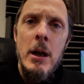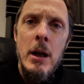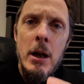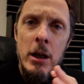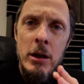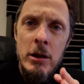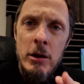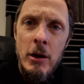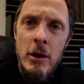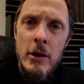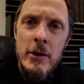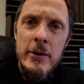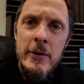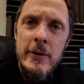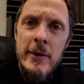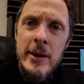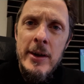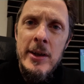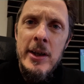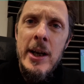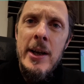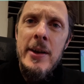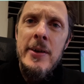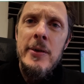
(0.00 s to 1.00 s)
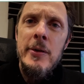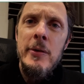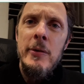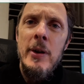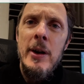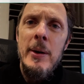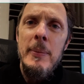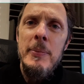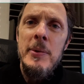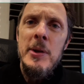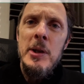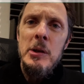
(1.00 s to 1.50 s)
a lot of the test
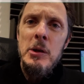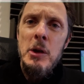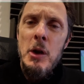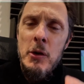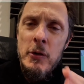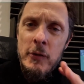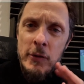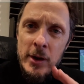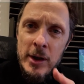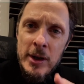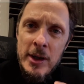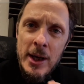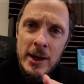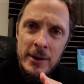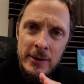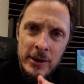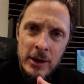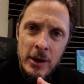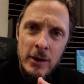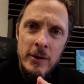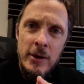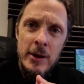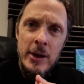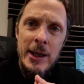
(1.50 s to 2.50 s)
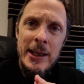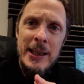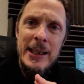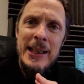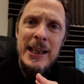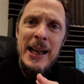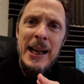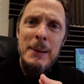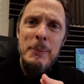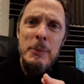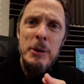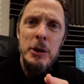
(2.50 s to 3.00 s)
scripts, a lot of the test code that I
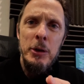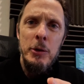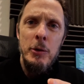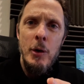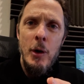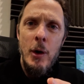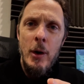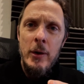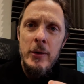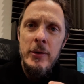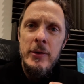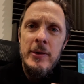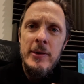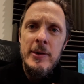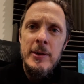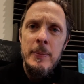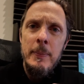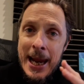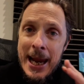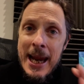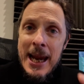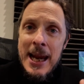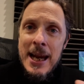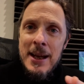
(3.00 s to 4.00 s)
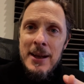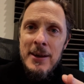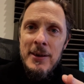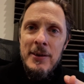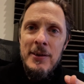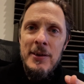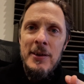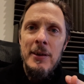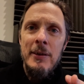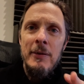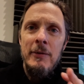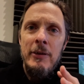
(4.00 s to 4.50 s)
come across
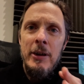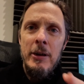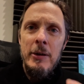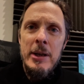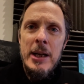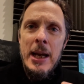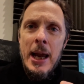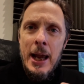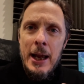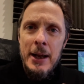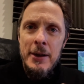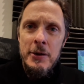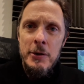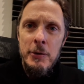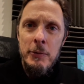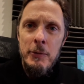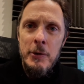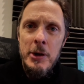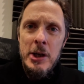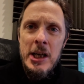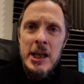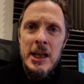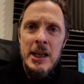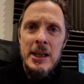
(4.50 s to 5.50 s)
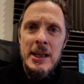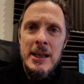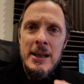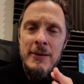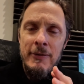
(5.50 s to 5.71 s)
is very hard to read,